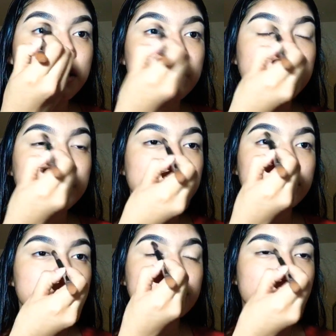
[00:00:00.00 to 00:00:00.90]
I'm not gonna
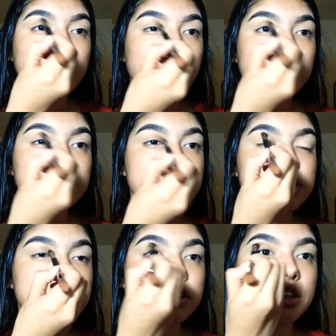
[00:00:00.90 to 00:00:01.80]
go too harsh
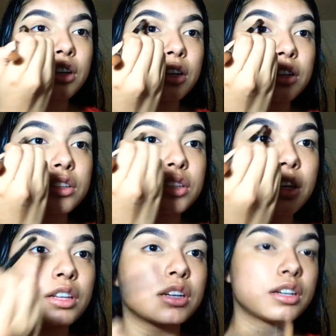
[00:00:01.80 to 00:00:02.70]
on this
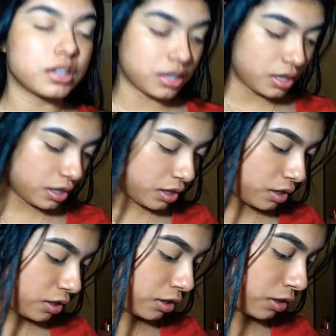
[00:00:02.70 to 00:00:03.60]
color,
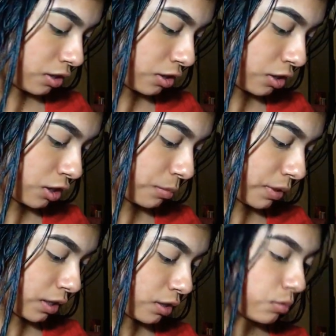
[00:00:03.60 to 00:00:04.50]
just
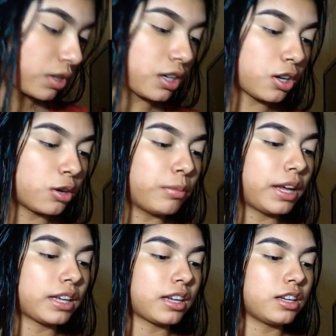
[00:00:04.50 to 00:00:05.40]
because we're gonna go
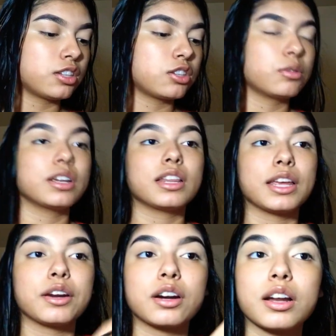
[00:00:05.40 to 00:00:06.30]
back into it
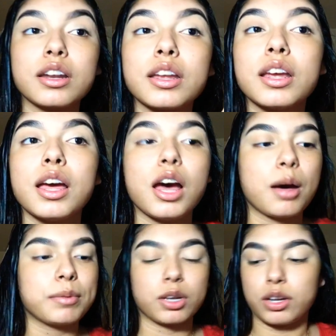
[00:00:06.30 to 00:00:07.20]
later on.
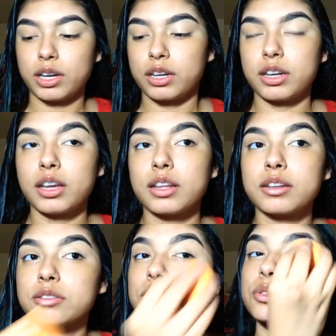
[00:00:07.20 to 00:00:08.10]
I'm gonna go ahead and
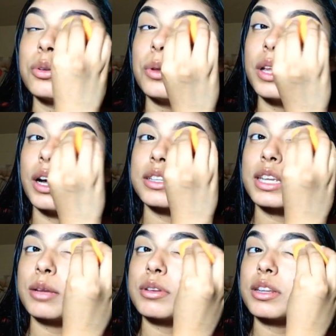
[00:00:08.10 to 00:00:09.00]
do the
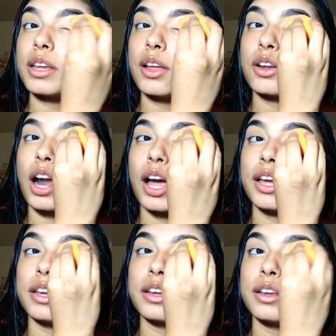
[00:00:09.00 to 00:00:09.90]
same to the other
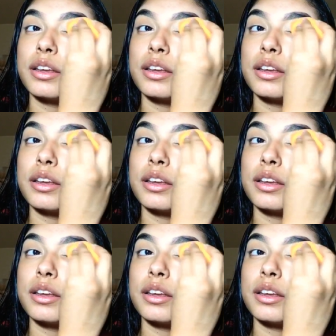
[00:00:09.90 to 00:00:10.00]
eye.